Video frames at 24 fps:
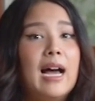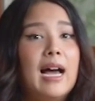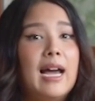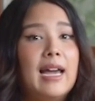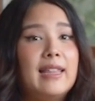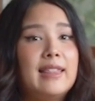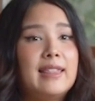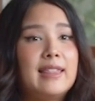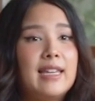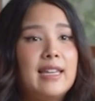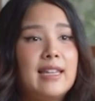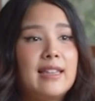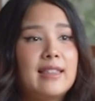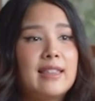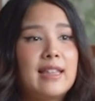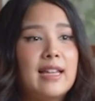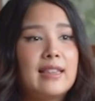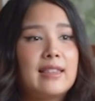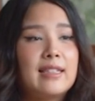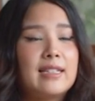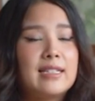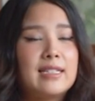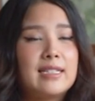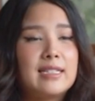I think
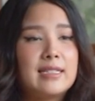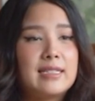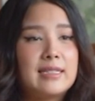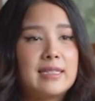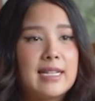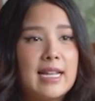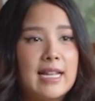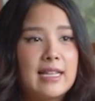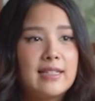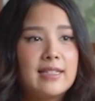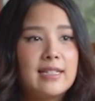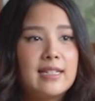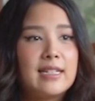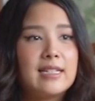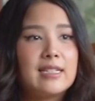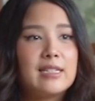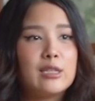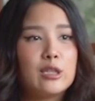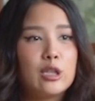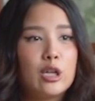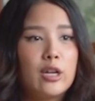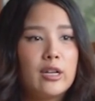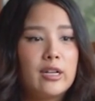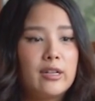that the scent
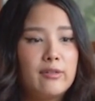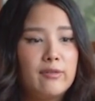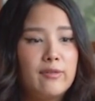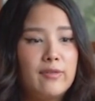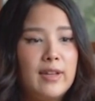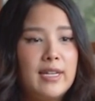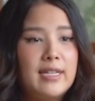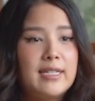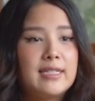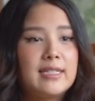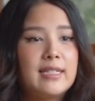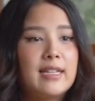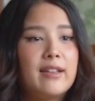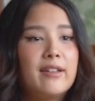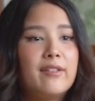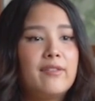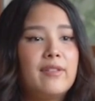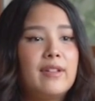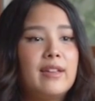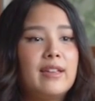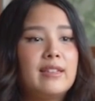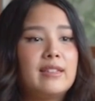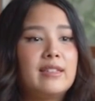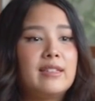is
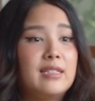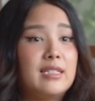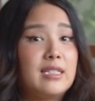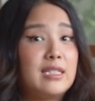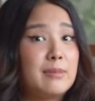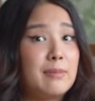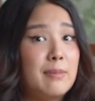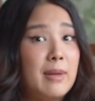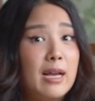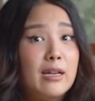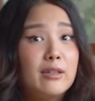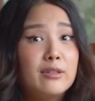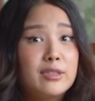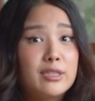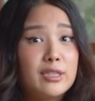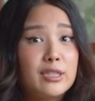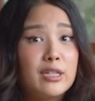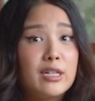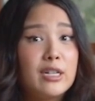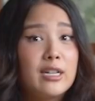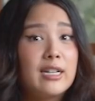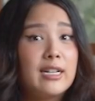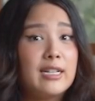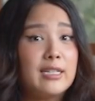non-invasive. It smells
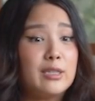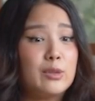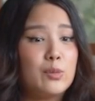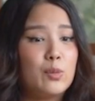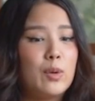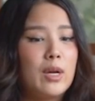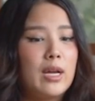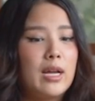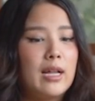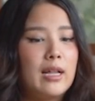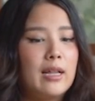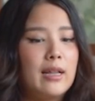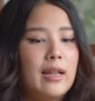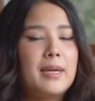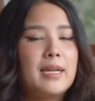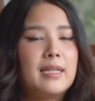good as well.